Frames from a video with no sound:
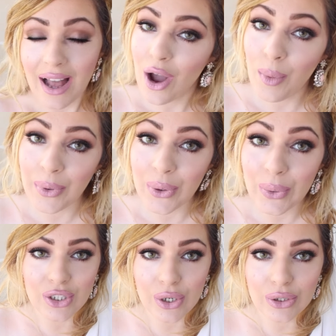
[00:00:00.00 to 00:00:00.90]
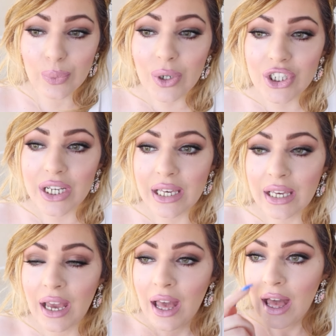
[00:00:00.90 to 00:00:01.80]
yeah, I hope you enjoyed
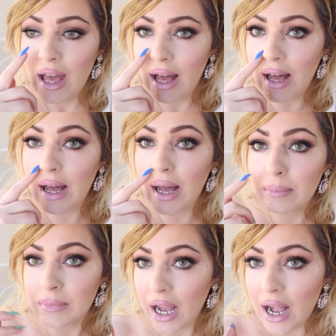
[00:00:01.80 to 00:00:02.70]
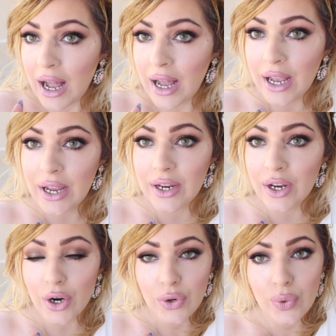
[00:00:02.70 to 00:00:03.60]
watching.
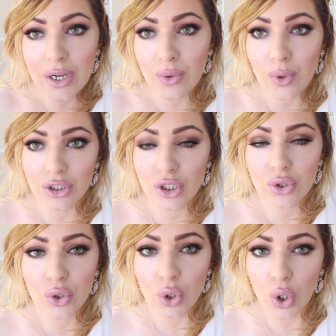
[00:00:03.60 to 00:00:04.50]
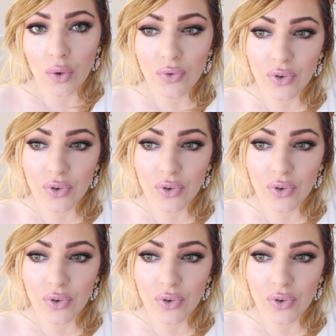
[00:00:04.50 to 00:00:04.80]
I really wanted to go